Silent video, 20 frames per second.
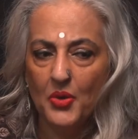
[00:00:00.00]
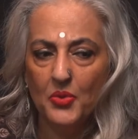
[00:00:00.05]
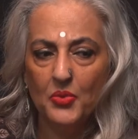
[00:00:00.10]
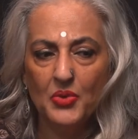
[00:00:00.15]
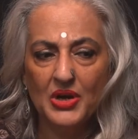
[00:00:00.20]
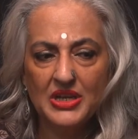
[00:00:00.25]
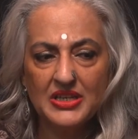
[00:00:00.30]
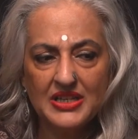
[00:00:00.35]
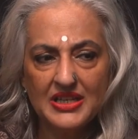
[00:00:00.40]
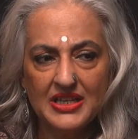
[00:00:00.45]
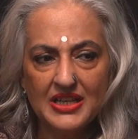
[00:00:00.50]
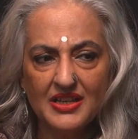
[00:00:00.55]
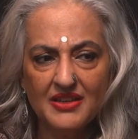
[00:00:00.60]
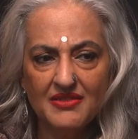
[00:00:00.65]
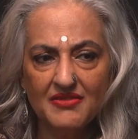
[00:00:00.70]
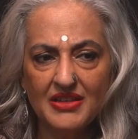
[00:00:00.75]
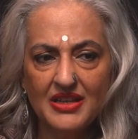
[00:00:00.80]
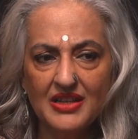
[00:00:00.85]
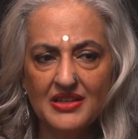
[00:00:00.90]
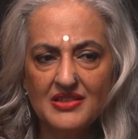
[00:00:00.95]
One day
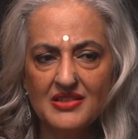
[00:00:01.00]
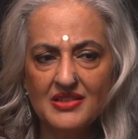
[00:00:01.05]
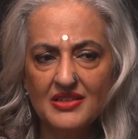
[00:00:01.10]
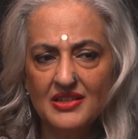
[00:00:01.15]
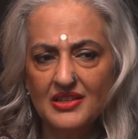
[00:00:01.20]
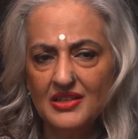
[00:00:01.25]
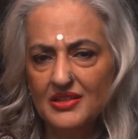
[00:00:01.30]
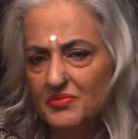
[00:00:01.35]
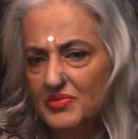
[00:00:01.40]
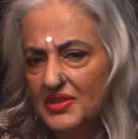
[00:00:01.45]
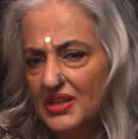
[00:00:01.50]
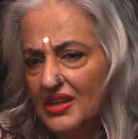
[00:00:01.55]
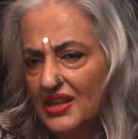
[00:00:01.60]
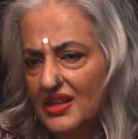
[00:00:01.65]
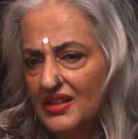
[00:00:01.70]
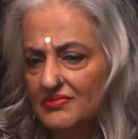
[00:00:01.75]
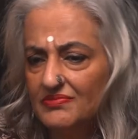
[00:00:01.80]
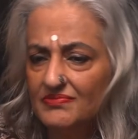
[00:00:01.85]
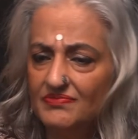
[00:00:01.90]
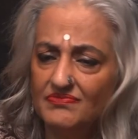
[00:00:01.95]
it's a little bit
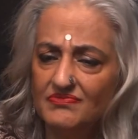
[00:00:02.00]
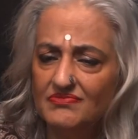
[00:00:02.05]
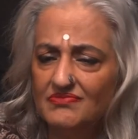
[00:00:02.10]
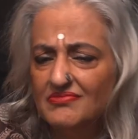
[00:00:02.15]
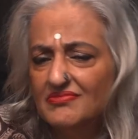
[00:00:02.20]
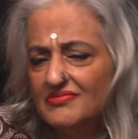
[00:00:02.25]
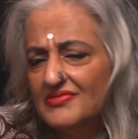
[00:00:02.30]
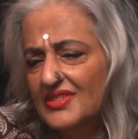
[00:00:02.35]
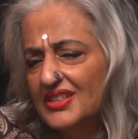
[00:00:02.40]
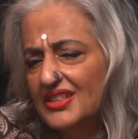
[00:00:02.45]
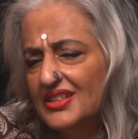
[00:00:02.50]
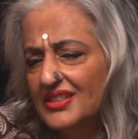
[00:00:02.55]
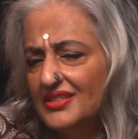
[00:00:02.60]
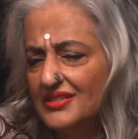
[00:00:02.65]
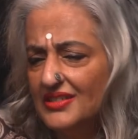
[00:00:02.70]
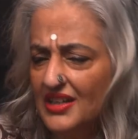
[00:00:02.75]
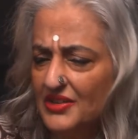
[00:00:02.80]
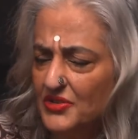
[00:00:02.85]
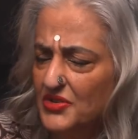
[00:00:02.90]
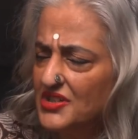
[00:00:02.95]
like, nah,
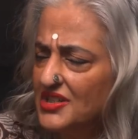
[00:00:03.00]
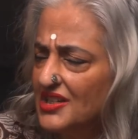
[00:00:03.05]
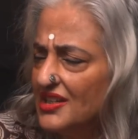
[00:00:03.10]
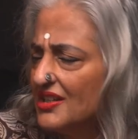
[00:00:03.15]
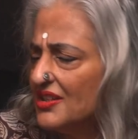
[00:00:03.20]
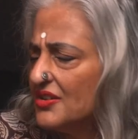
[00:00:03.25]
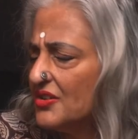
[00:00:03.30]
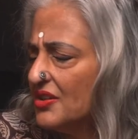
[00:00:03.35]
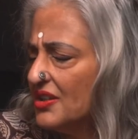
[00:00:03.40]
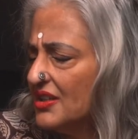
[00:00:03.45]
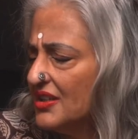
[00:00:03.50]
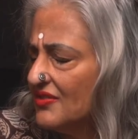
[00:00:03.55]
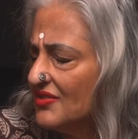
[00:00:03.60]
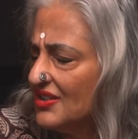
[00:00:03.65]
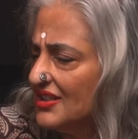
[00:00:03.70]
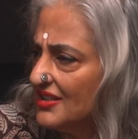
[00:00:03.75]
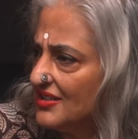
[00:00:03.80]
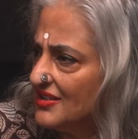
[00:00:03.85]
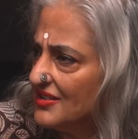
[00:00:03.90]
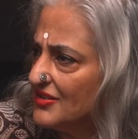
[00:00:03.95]
I could take it or leave
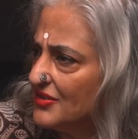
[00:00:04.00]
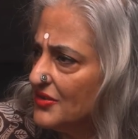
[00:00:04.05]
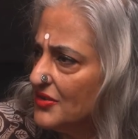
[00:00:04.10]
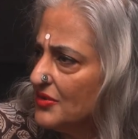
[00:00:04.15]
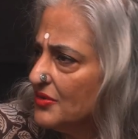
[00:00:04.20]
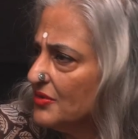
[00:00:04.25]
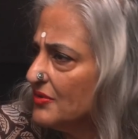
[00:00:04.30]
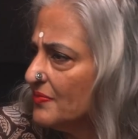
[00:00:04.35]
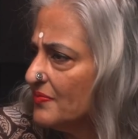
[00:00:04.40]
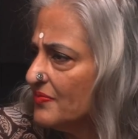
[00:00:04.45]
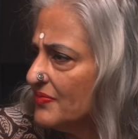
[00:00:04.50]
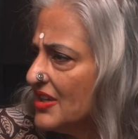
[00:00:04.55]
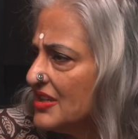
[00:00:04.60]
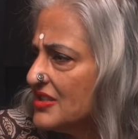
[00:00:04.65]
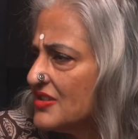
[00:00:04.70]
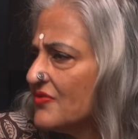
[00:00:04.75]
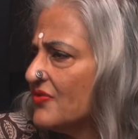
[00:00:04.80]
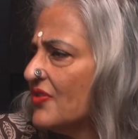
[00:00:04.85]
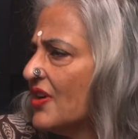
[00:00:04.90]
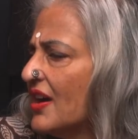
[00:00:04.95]
it.
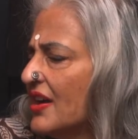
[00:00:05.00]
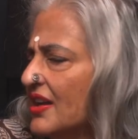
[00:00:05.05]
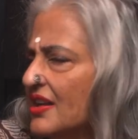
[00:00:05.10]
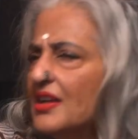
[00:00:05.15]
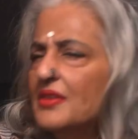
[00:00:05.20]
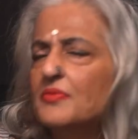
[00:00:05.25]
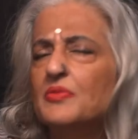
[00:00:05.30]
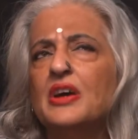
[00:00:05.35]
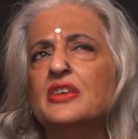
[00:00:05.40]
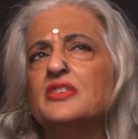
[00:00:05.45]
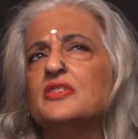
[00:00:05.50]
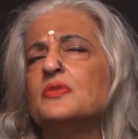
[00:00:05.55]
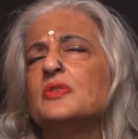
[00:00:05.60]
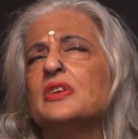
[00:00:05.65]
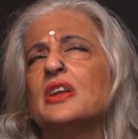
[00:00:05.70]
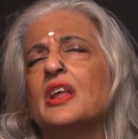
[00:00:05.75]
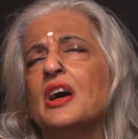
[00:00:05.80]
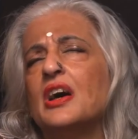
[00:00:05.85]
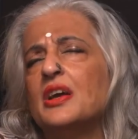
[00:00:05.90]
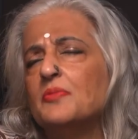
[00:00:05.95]
That's fine. I just want
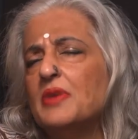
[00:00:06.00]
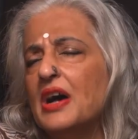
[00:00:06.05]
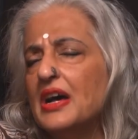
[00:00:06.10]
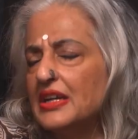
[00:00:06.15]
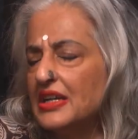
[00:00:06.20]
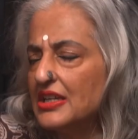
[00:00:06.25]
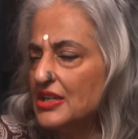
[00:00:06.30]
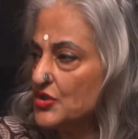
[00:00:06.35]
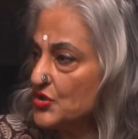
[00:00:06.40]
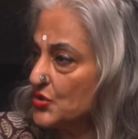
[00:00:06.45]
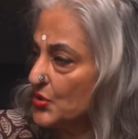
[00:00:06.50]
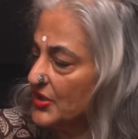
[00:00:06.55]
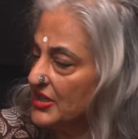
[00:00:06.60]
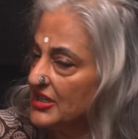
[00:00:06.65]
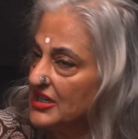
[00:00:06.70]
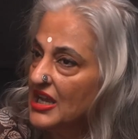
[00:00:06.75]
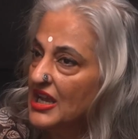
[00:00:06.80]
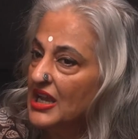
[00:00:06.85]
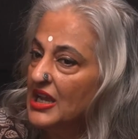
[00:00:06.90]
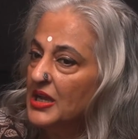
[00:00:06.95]
to lie back and enjoy it.
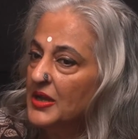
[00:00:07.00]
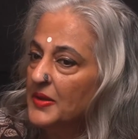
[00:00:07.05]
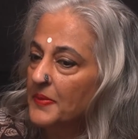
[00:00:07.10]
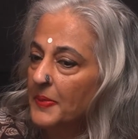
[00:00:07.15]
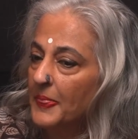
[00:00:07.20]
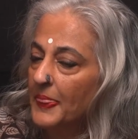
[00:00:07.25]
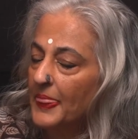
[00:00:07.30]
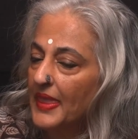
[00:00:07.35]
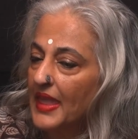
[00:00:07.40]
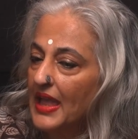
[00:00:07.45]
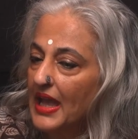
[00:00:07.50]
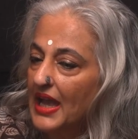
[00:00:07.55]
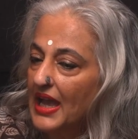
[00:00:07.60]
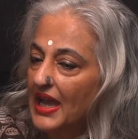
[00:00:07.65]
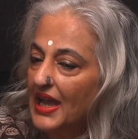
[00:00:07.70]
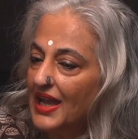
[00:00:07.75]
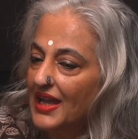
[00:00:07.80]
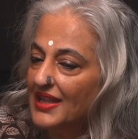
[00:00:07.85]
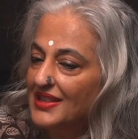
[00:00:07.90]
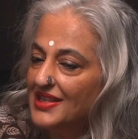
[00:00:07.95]

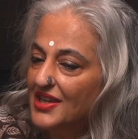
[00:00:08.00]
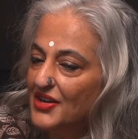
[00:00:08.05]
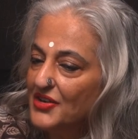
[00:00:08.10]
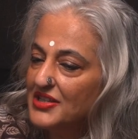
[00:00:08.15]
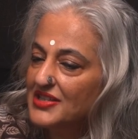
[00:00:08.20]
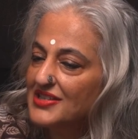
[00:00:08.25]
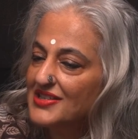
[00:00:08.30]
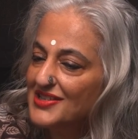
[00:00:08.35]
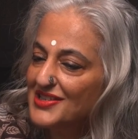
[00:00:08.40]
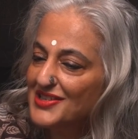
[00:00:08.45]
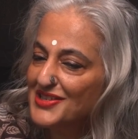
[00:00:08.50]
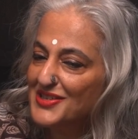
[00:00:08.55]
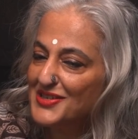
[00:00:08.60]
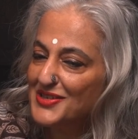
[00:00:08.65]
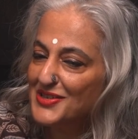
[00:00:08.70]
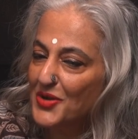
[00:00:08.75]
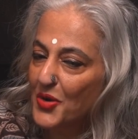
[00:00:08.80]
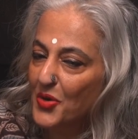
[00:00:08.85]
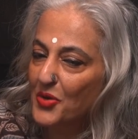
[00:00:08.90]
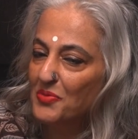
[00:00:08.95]
There is just
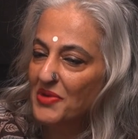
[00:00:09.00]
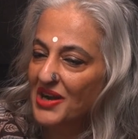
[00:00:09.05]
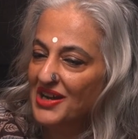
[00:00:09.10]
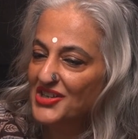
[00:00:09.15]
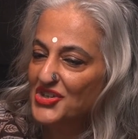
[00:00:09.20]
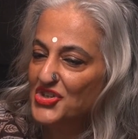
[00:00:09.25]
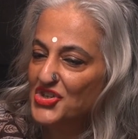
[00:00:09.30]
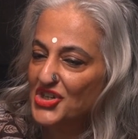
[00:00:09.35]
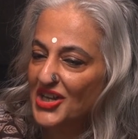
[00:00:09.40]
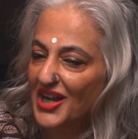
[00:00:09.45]
so much